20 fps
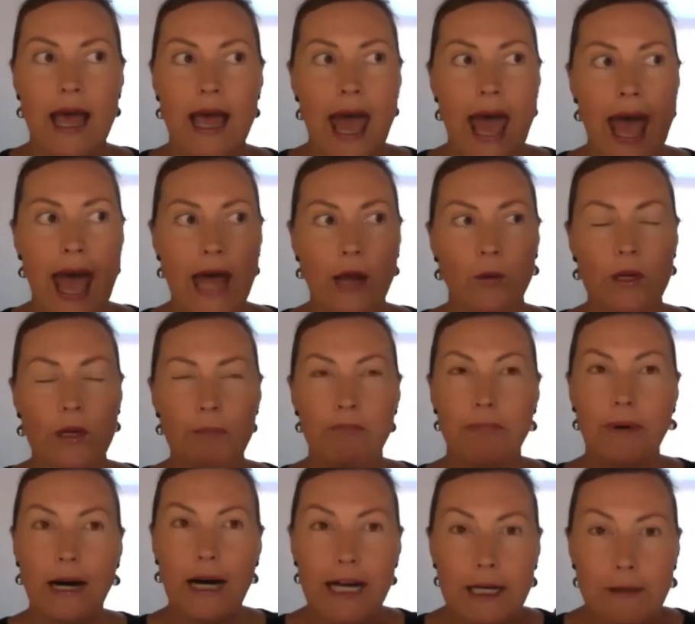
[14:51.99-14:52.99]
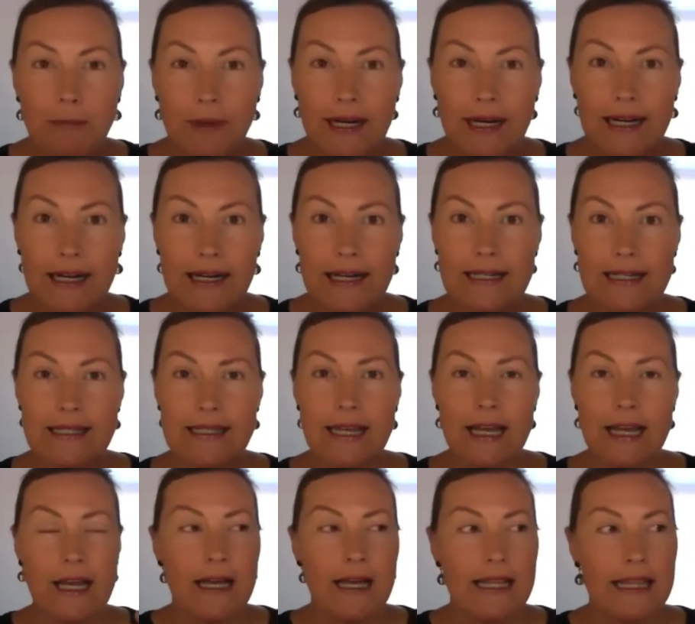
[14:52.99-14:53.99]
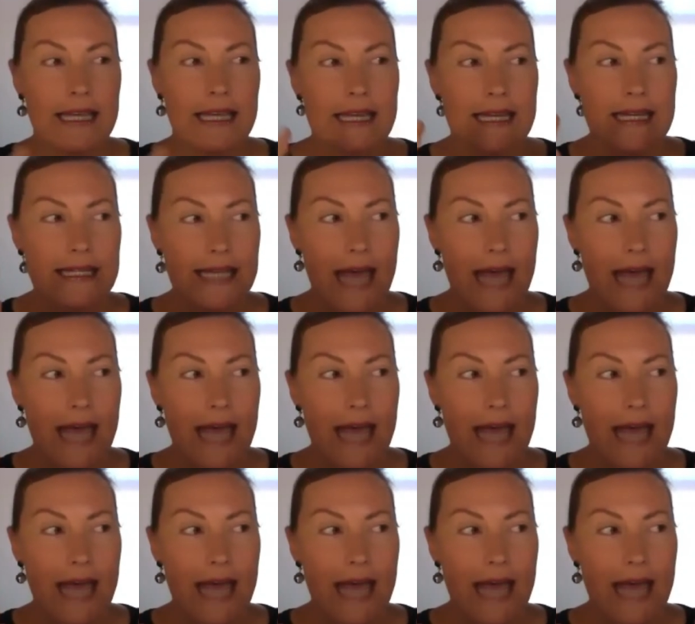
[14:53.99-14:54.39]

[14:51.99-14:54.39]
How do we bypass these